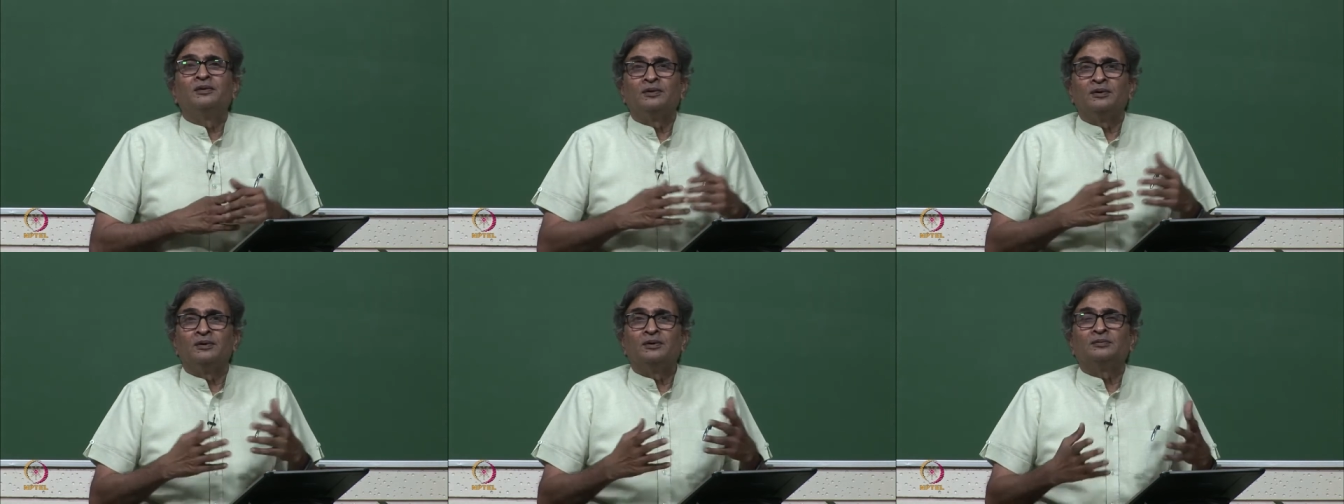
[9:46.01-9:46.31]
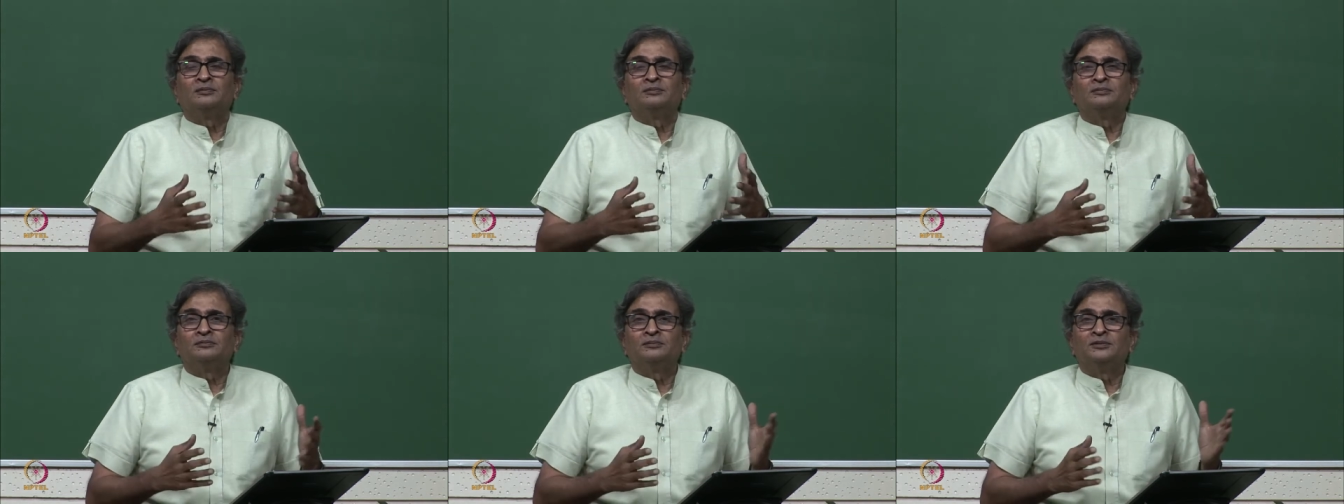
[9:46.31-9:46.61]
You
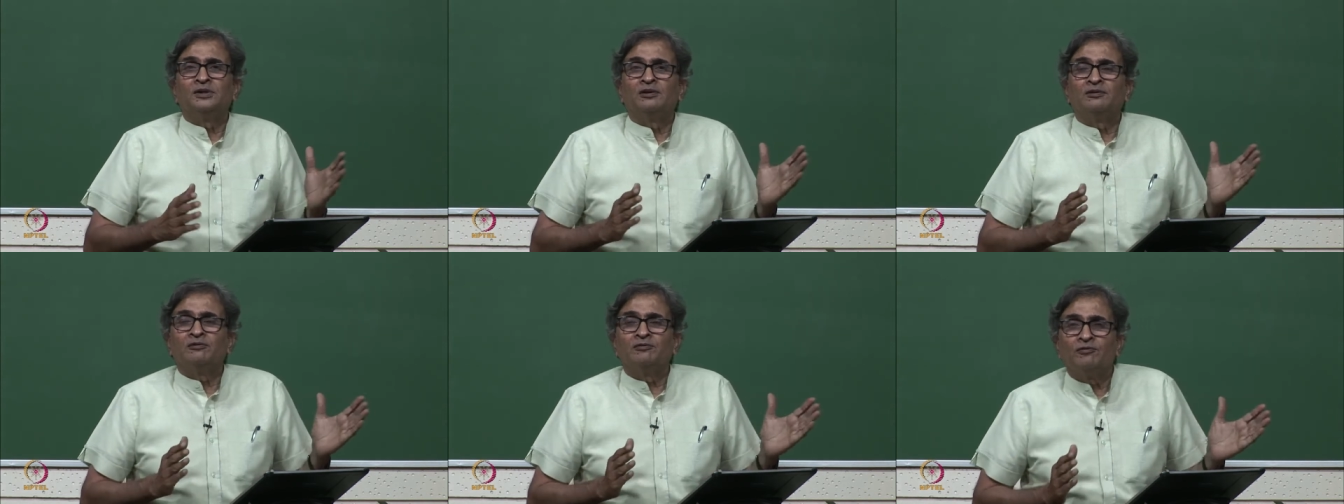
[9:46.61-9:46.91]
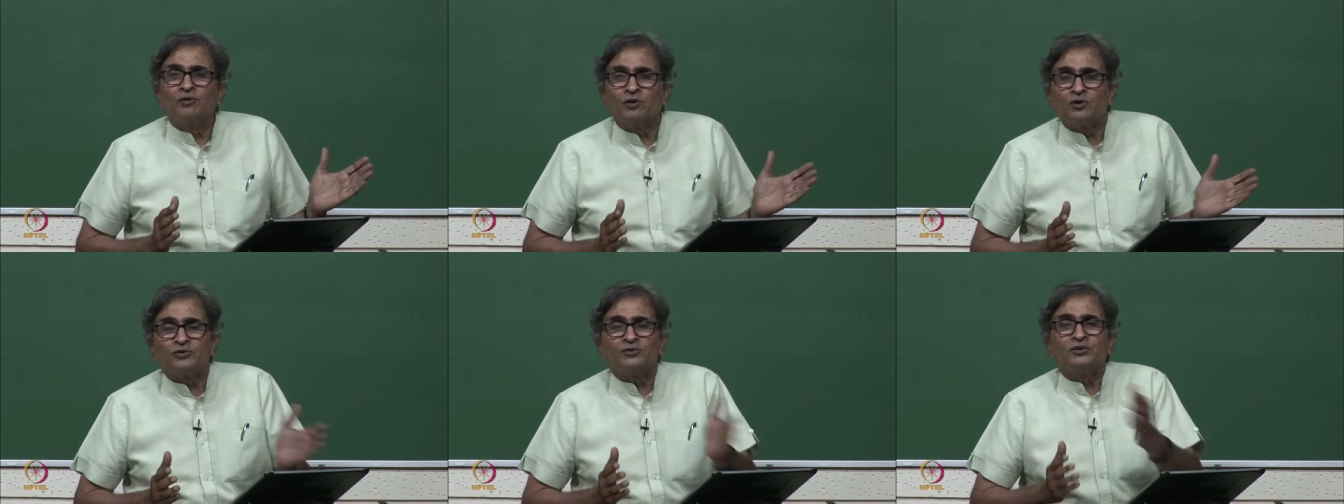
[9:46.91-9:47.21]
know, you have to
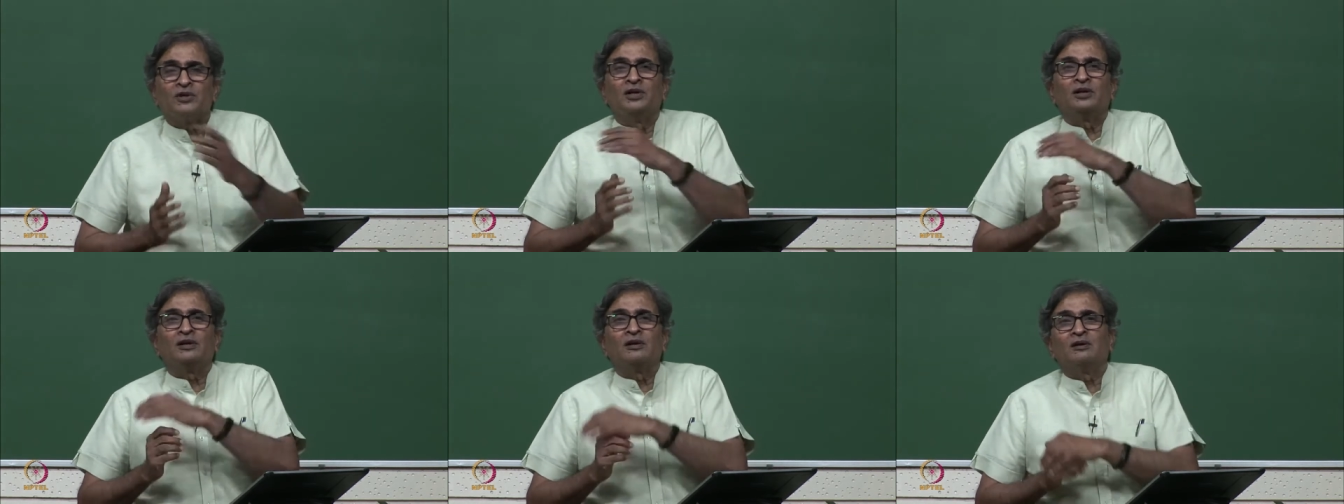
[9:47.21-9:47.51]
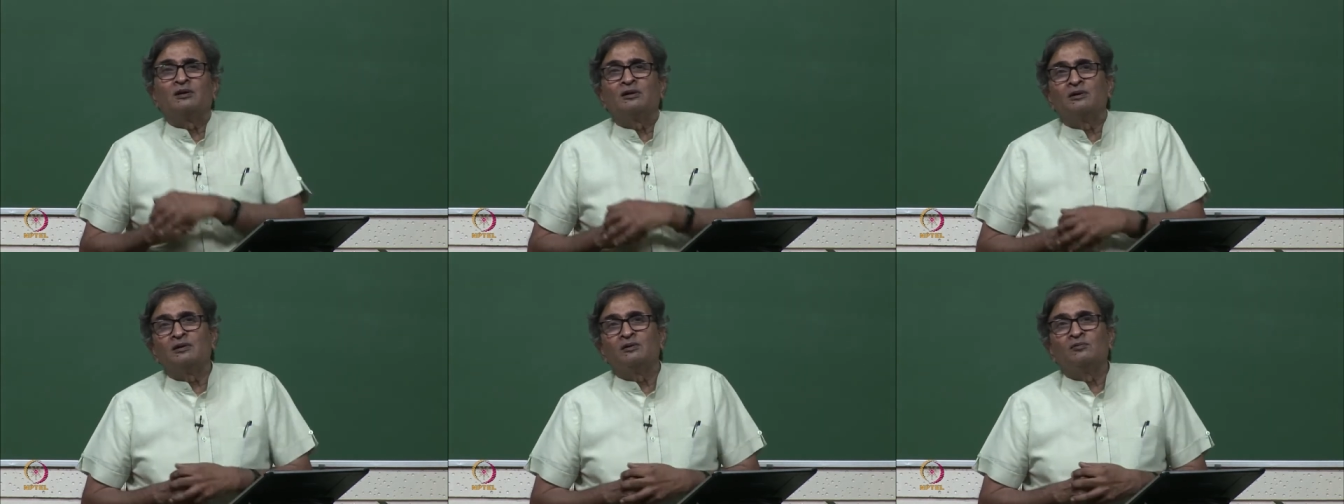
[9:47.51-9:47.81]
force the
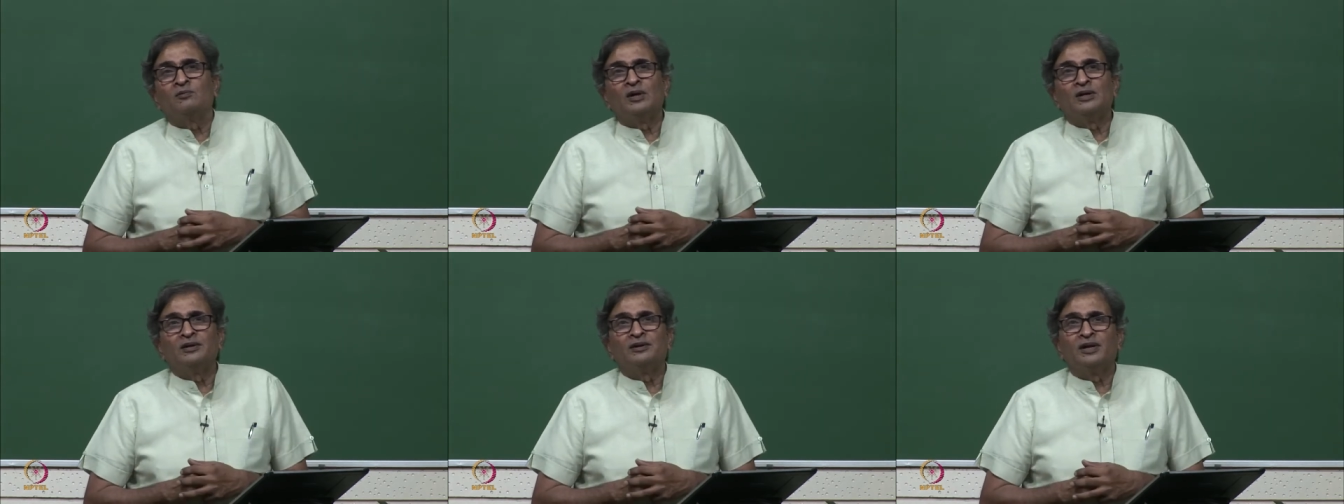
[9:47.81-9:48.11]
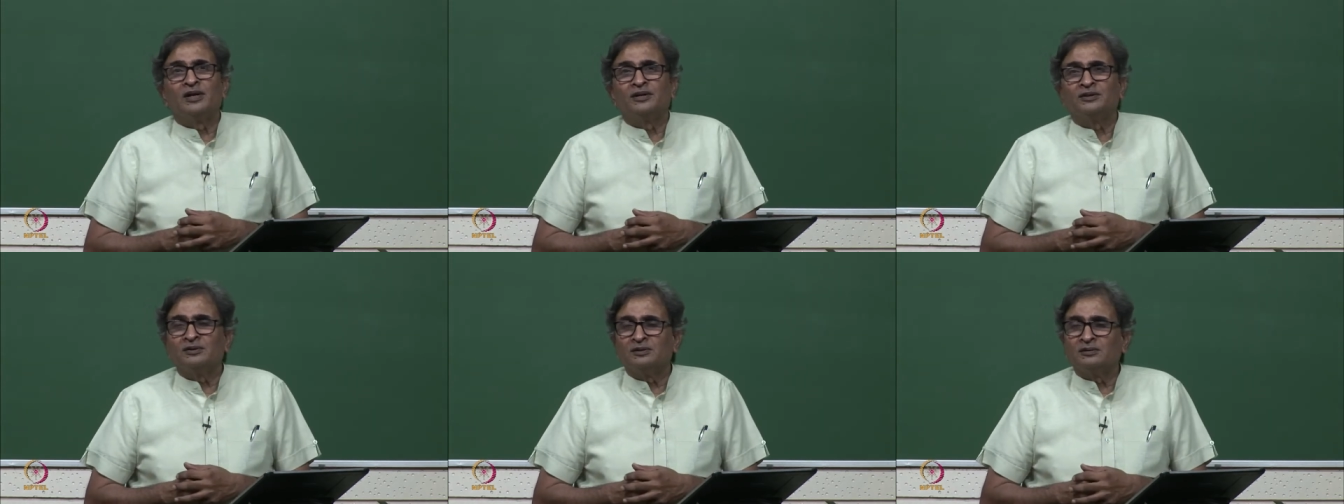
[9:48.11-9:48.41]
liquor in one
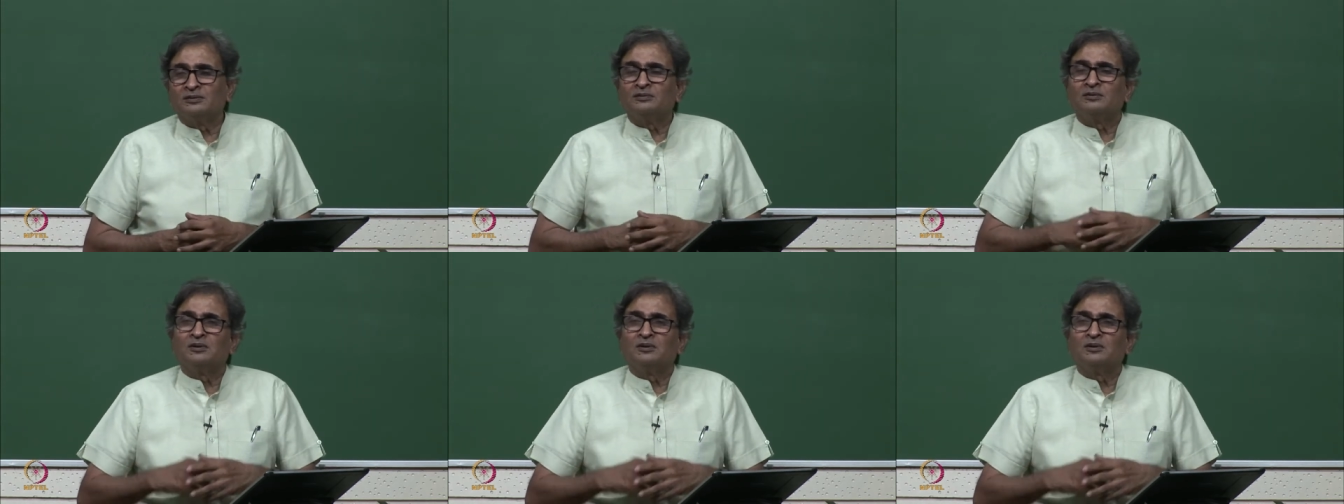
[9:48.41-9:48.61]
direction.